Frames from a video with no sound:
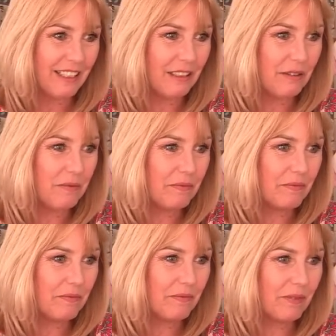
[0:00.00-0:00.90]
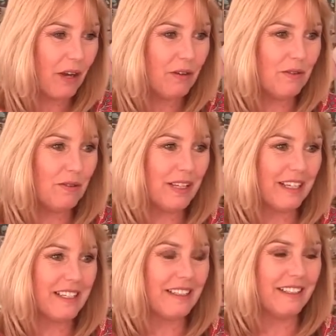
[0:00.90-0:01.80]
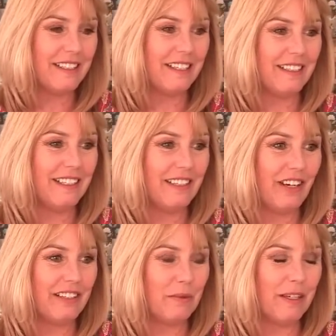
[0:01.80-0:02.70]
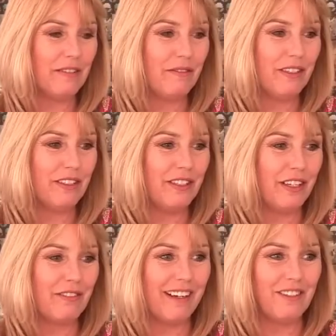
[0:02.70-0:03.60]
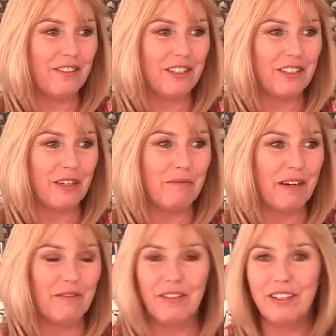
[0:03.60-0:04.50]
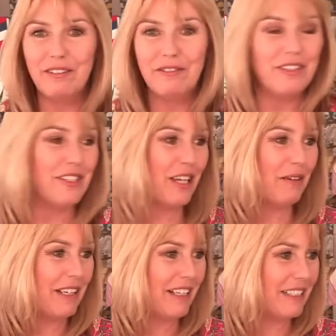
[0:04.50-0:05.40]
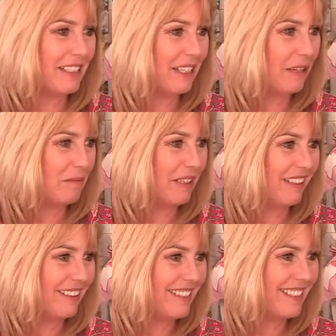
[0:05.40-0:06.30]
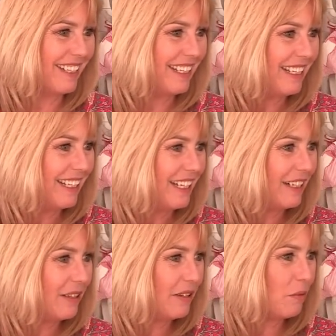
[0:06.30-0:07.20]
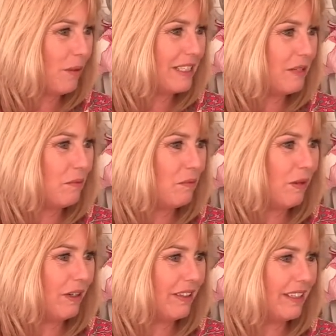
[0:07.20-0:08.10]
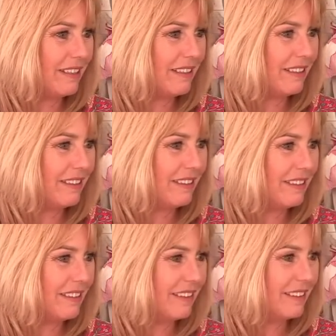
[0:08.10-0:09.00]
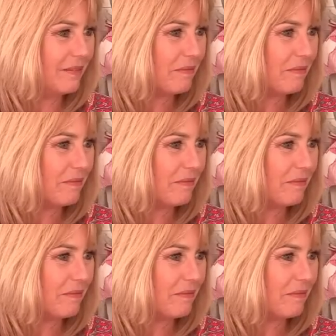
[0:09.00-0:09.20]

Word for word: Um, oh, that's a nice idea. Jan's waiting for a, a granddaughter to come round for a, for a sewing lesson. That would be nice. Uh, Wetting Workington.